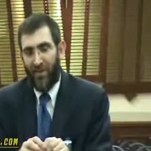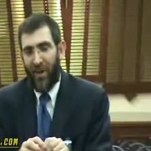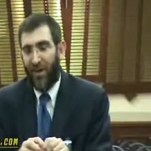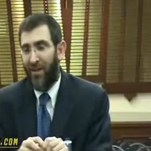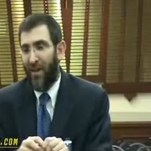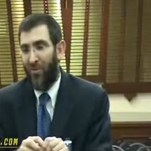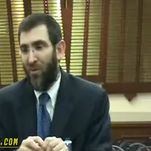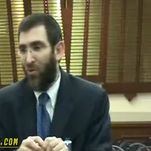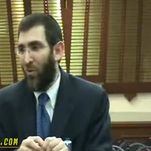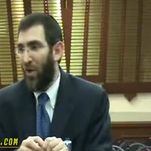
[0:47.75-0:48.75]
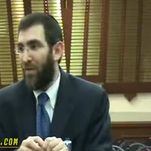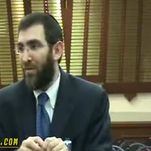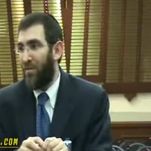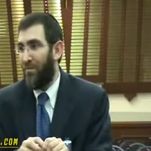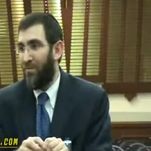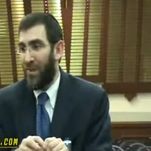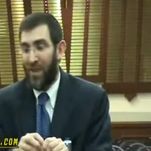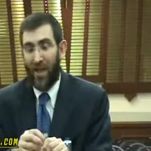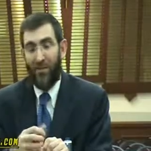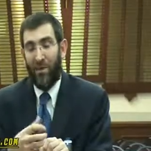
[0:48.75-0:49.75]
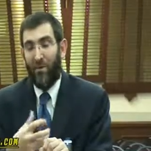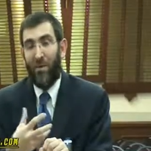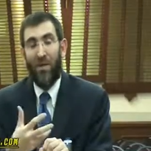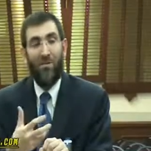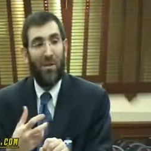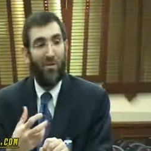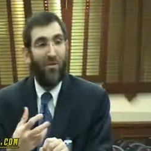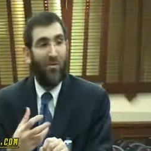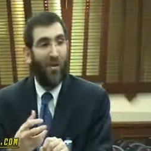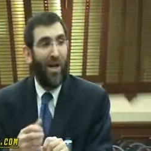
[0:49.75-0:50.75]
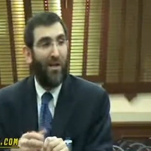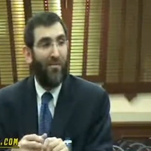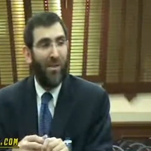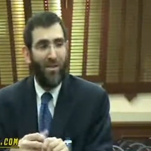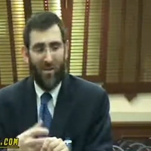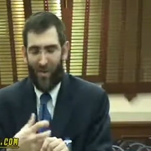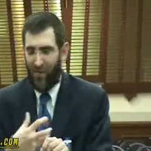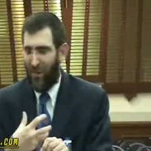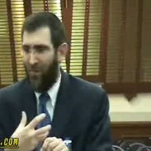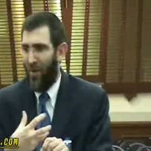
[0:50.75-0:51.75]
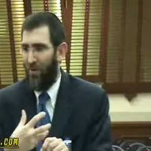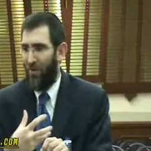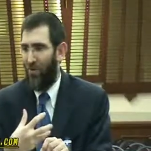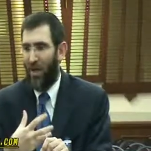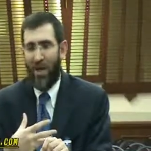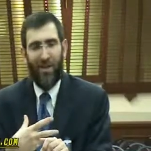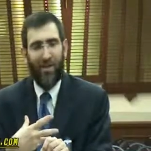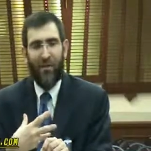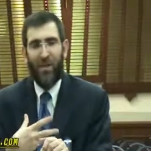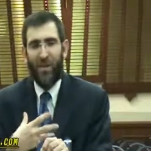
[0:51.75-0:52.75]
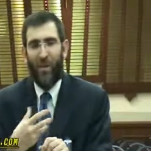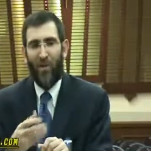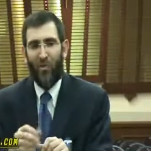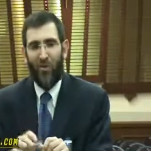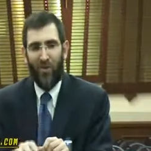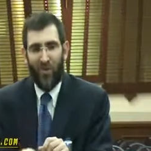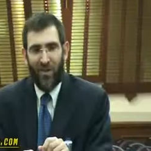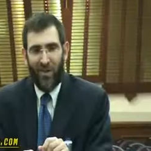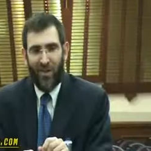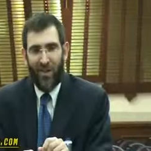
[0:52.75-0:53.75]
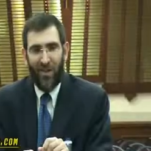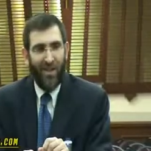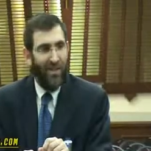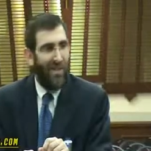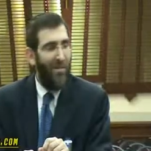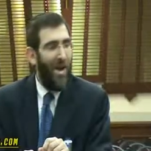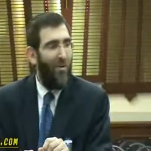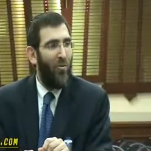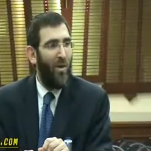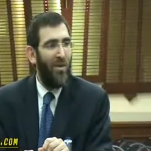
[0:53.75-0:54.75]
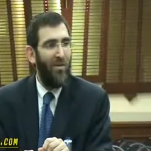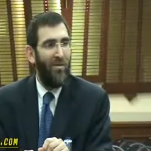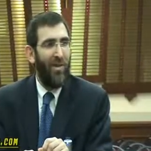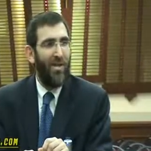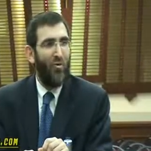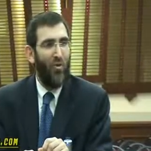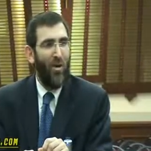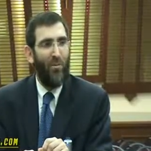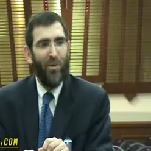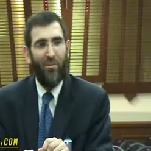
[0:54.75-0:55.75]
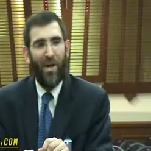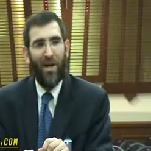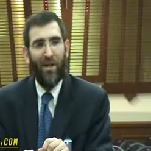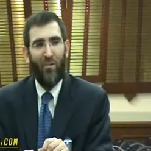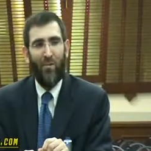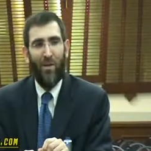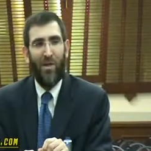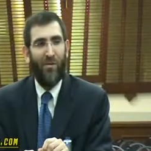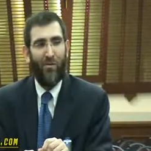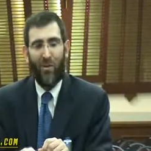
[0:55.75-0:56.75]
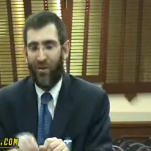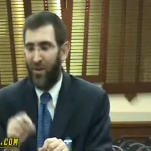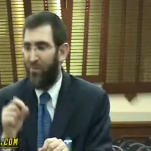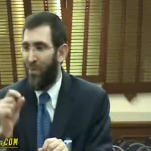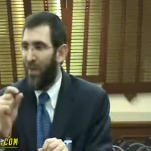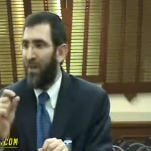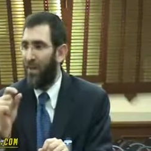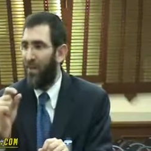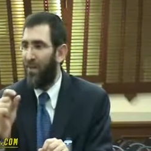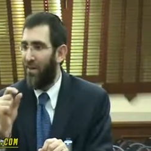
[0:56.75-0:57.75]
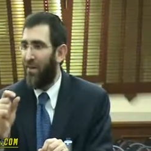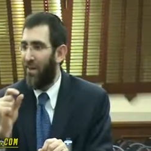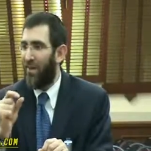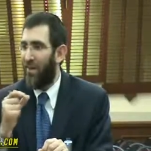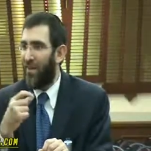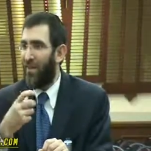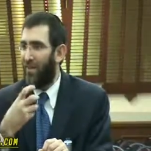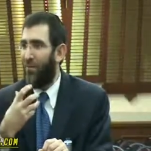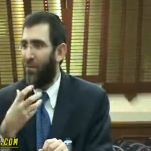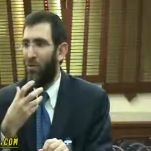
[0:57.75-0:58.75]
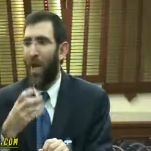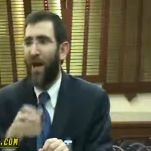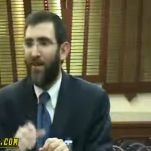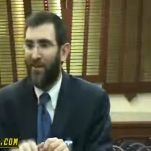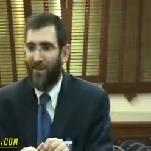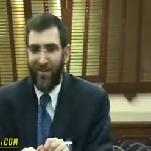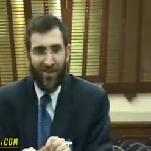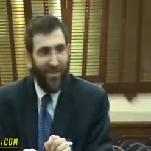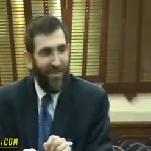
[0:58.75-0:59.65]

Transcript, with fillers: The fact that we're created B'Tselem Elohim, with the image of God, means there's something about you and I that's very special. And somehow when that's trampled upon and we're made to feel this big we react.